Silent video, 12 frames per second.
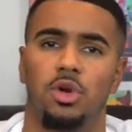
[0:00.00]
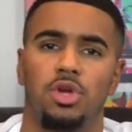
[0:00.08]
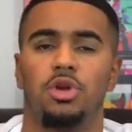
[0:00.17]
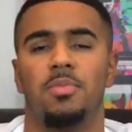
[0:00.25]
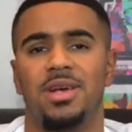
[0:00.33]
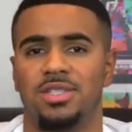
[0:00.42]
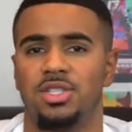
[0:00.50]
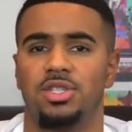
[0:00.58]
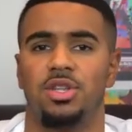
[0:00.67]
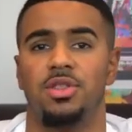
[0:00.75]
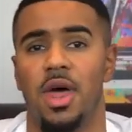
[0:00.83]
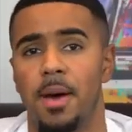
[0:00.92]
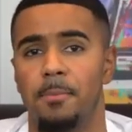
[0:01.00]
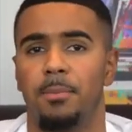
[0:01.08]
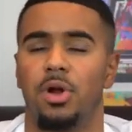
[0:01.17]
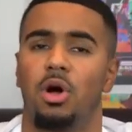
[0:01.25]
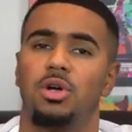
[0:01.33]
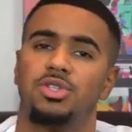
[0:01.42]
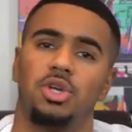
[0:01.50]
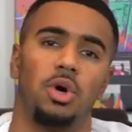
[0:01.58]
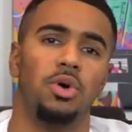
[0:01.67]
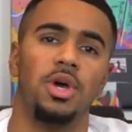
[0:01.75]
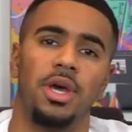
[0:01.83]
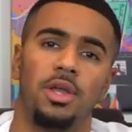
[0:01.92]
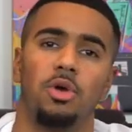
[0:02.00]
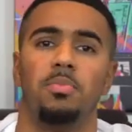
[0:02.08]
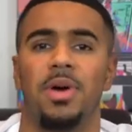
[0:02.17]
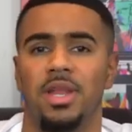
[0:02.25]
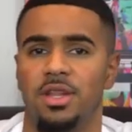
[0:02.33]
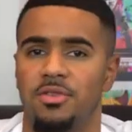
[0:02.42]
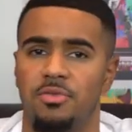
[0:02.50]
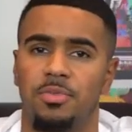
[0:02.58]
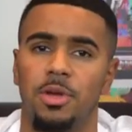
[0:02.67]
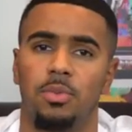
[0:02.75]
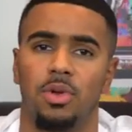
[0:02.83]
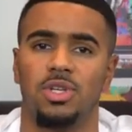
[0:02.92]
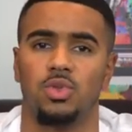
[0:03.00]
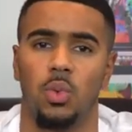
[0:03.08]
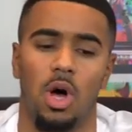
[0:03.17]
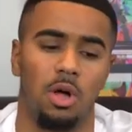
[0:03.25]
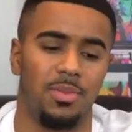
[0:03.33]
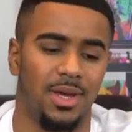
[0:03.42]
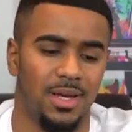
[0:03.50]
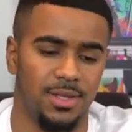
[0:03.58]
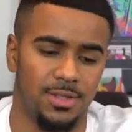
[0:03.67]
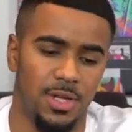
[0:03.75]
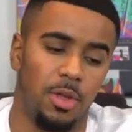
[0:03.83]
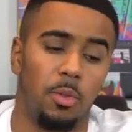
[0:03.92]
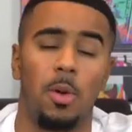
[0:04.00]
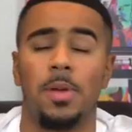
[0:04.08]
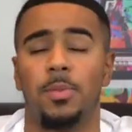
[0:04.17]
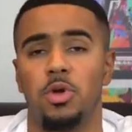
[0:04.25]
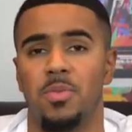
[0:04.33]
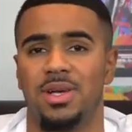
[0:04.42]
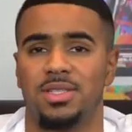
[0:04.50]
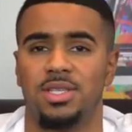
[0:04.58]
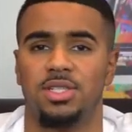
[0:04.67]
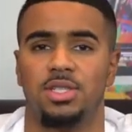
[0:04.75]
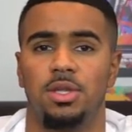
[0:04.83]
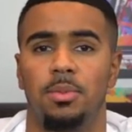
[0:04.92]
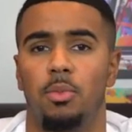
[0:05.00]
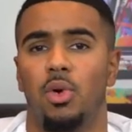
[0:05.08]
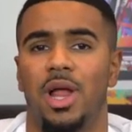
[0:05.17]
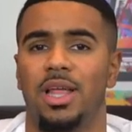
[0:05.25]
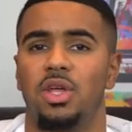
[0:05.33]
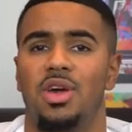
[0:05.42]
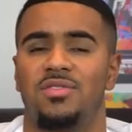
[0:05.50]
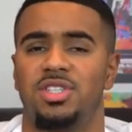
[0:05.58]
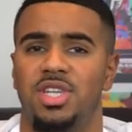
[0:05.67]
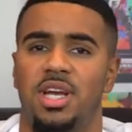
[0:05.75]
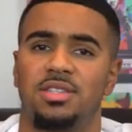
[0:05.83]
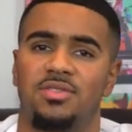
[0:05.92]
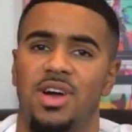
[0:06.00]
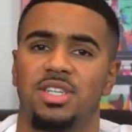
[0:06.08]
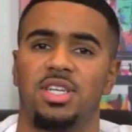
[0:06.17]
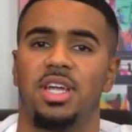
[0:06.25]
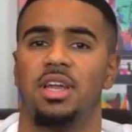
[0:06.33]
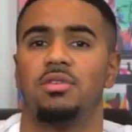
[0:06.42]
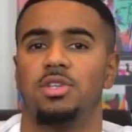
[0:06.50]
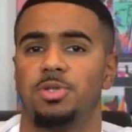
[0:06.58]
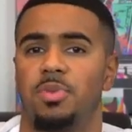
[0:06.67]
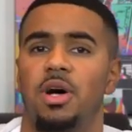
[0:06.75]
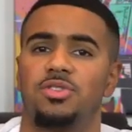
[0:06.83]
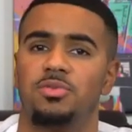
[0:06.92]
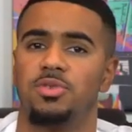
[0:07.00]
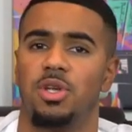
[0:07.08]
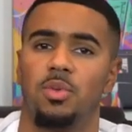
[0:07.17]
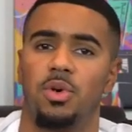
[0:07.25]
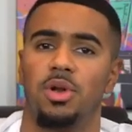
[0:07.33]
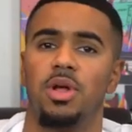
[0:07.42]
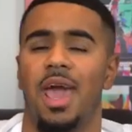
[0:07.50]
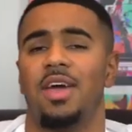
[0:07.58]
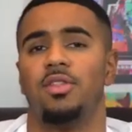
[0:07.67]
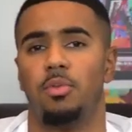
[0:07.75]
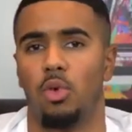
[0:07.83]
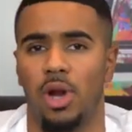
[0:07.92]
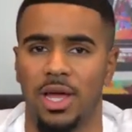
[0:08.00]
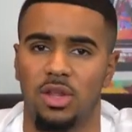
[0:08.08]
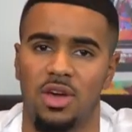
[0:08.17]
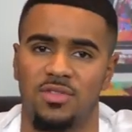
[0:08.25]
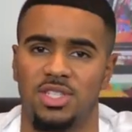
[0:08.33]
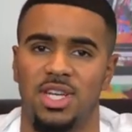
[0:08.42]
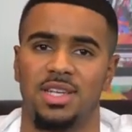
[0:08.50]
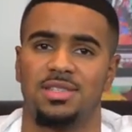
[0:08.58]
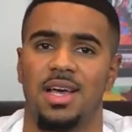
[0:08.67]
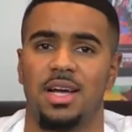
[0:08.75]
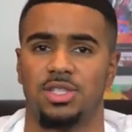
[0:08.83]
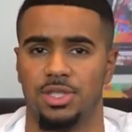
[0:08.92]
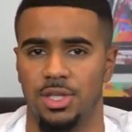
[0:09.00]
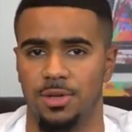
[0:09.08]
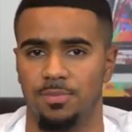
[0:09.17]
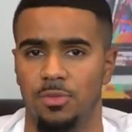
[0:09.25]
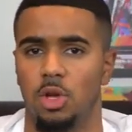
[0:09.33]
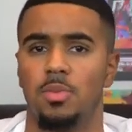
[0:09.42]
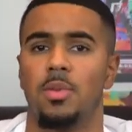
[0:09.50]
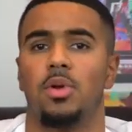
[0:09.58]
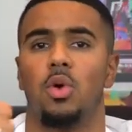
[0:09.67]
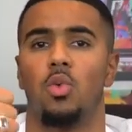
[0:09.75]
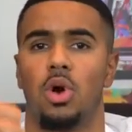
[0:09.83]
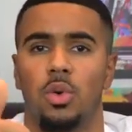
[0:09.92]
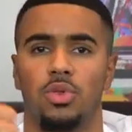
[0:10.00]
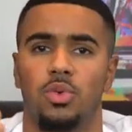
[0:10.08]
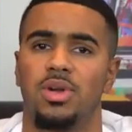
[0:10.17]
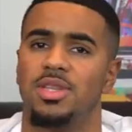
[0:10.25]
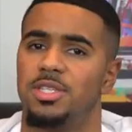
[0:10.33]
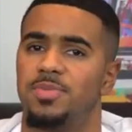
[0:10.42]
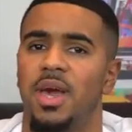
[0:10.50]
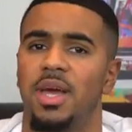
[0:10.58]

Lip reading: you're messaging them, but also, many different people as well, because the more people you message, the more likely you have a chance of actually getting a response from someone, and the more likely you have a chance to actually, be able to work with one of these